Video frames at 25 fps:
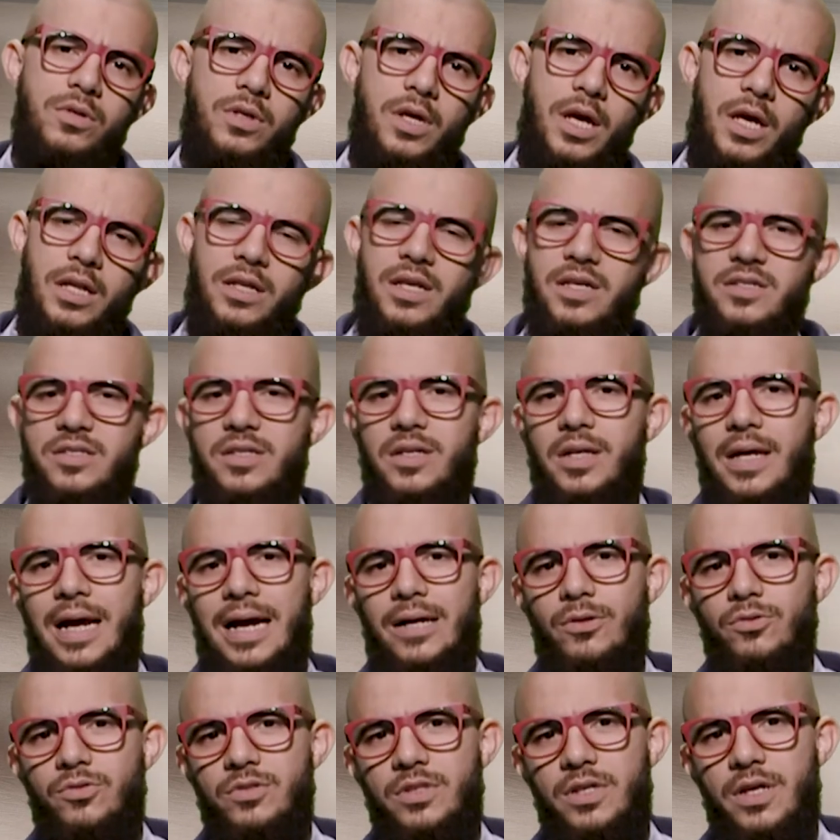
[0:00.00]
it doesn't
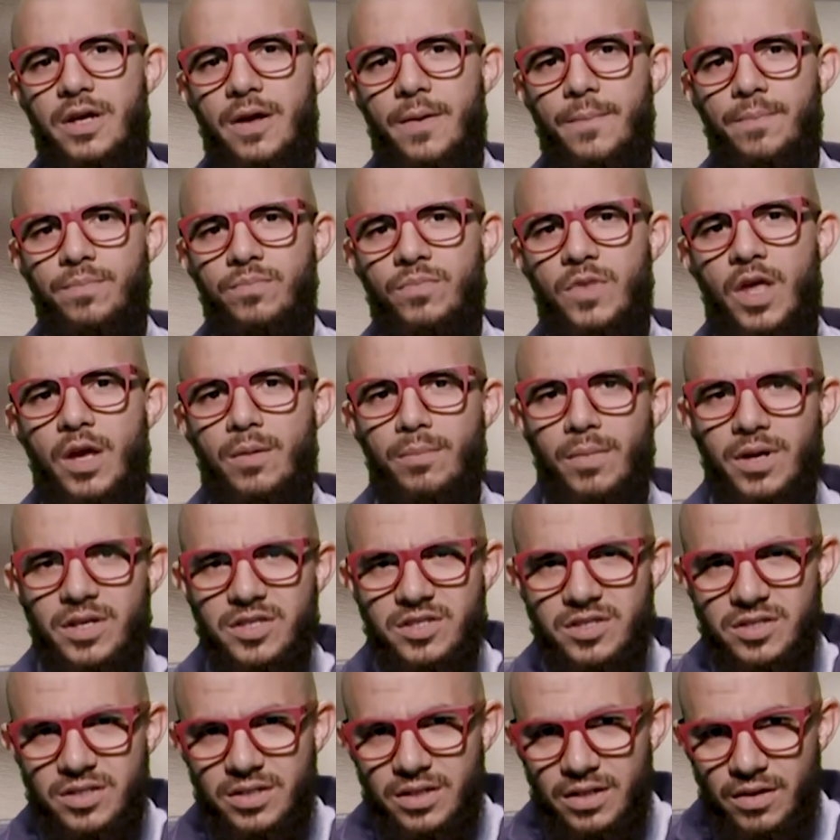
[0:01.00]
count. They
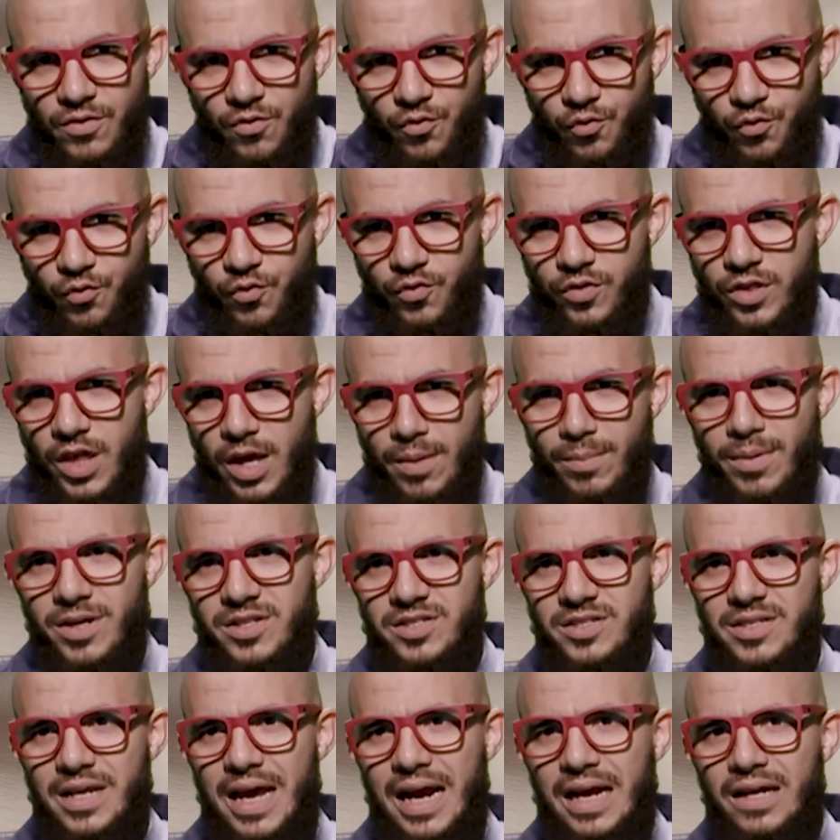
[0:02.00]
must, they
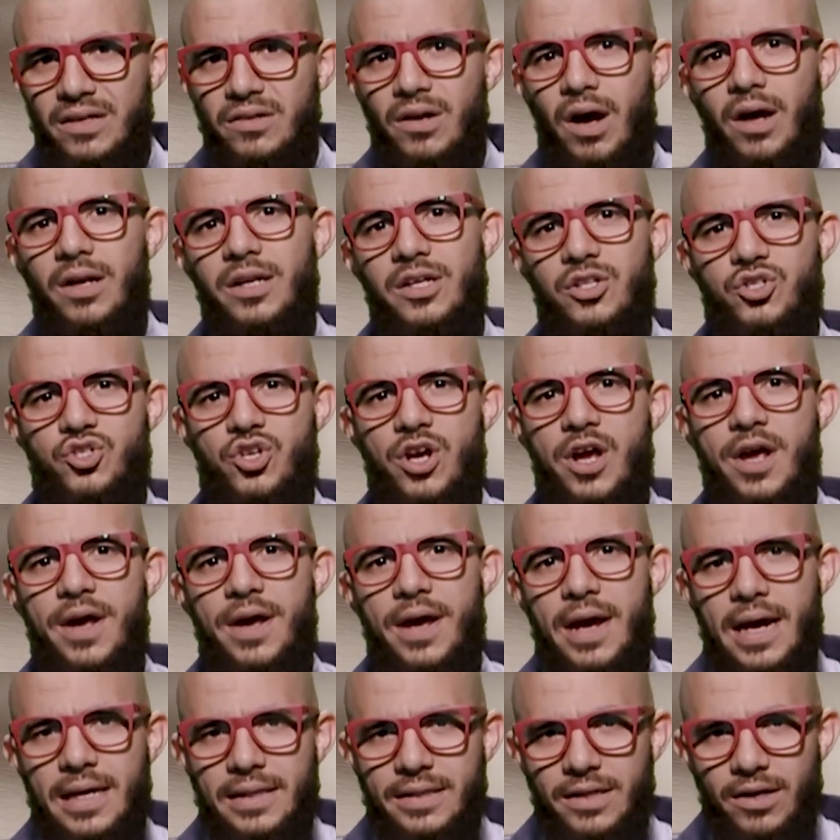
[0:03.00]
must acknowledge
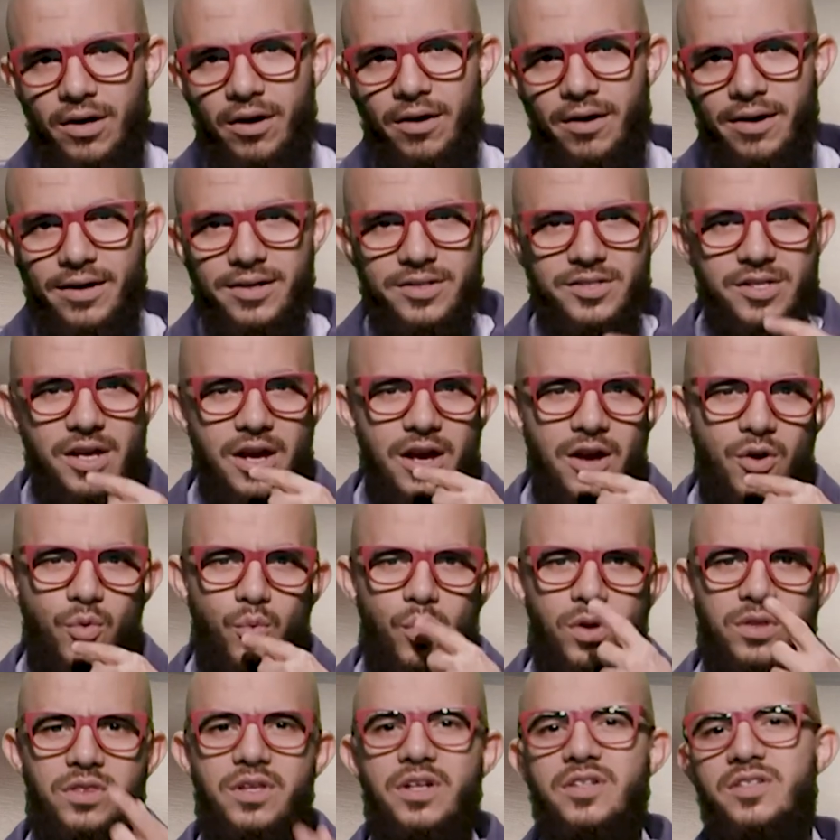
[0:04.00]
in their hearts
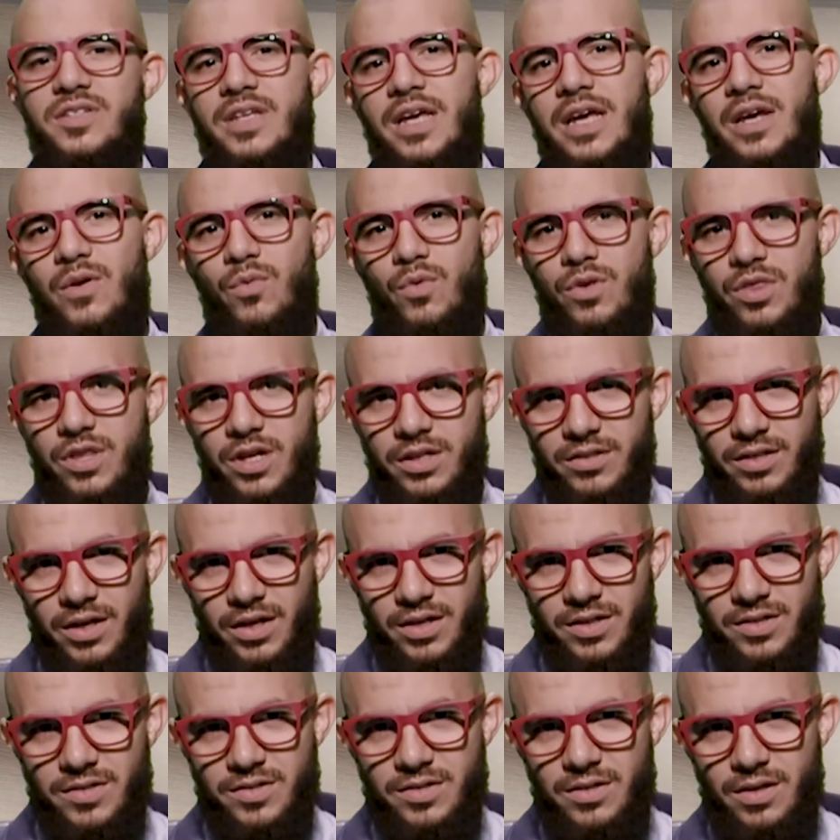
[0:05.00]
what they're saying with their
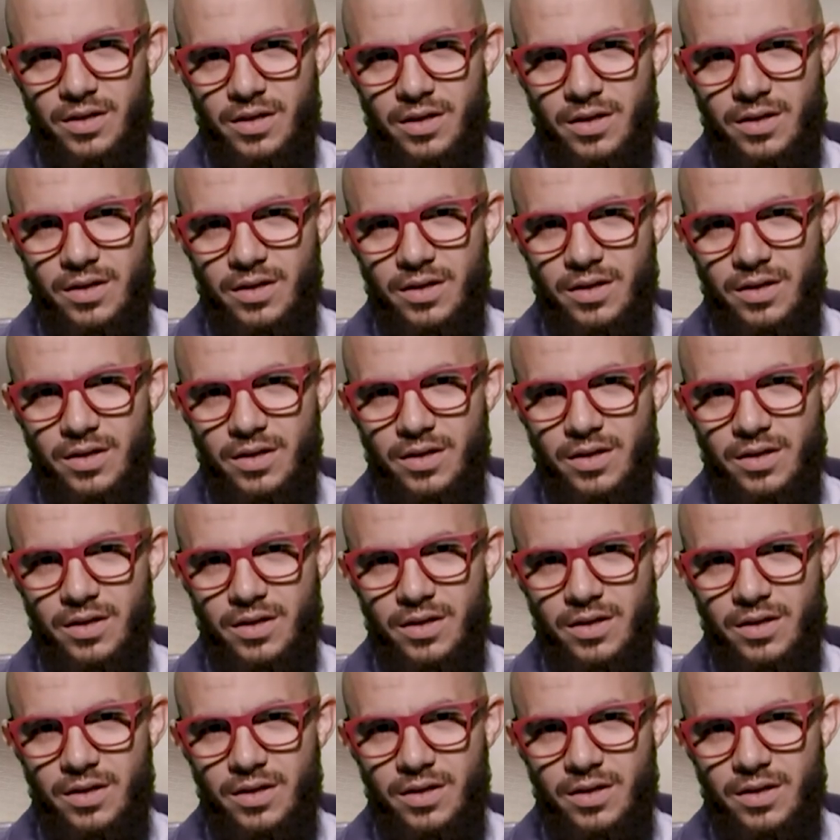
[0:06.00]
tongues.